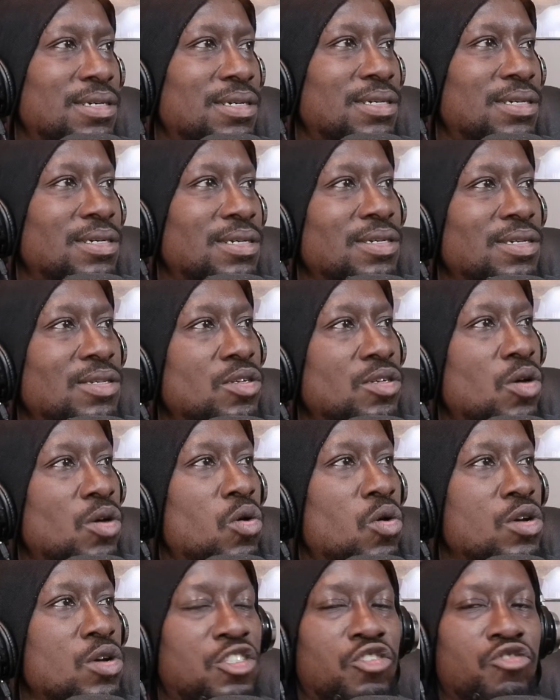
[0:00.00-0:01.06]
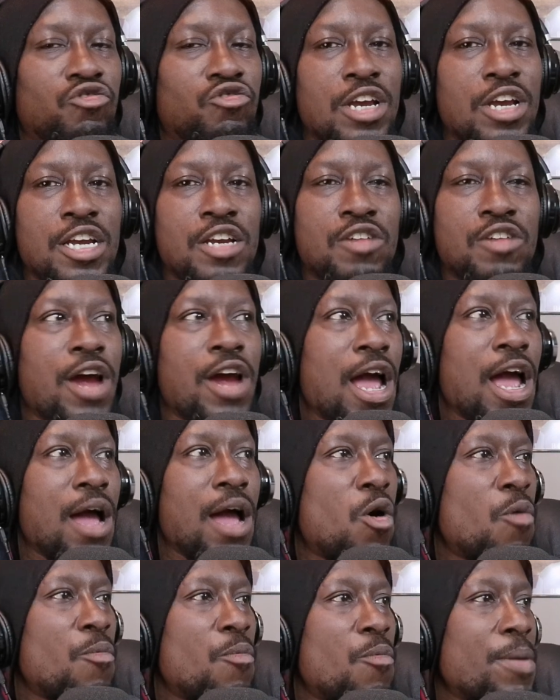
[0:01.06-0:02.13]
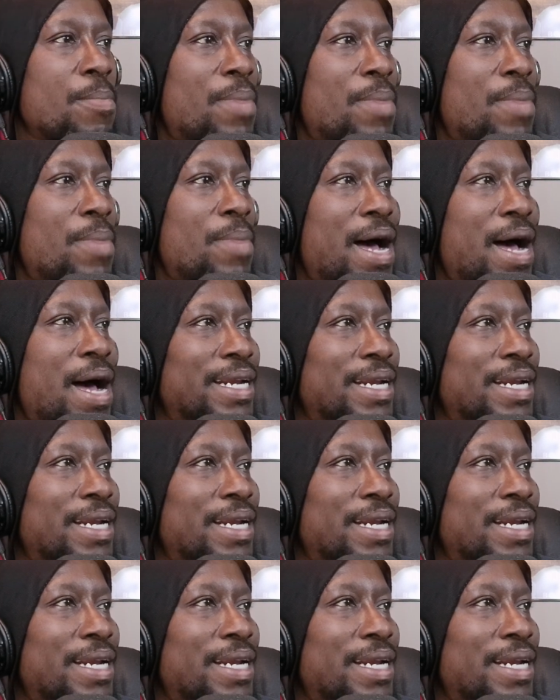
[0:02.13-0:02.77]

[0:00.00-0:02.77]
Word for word: Yo, he straight grabbed homie by the neck.